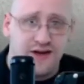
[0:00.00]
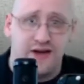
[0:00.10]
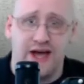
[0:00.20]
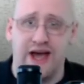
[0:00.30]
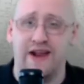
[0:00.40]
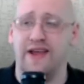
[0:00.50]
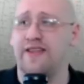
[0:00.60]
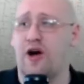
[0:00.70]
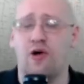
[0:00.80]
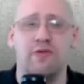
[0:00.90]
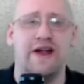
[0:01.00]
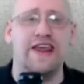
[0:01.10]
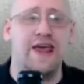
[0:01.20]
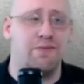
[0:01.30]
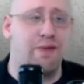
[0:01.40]
And it's already
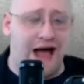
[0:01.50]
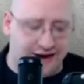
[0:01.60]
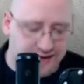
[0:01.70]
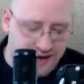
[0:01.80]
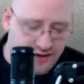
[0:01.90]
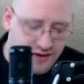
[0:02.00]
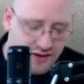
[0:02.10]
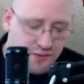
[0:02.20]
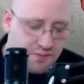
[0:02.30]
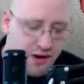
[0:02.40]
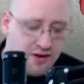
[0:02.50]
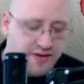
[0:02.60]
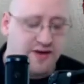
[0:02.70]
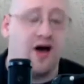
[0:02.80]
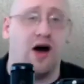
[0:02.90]
impacting
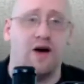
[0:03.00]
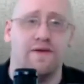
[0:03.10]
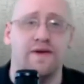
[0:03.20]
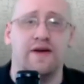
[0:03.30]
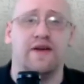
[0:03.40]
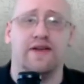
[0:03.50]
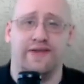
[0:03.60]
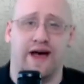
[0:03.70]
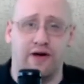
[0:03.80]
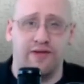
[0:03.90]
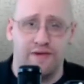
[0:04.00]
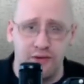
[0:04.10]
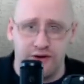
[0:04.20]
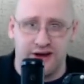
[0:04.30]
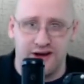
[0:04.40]
parts of South Florida.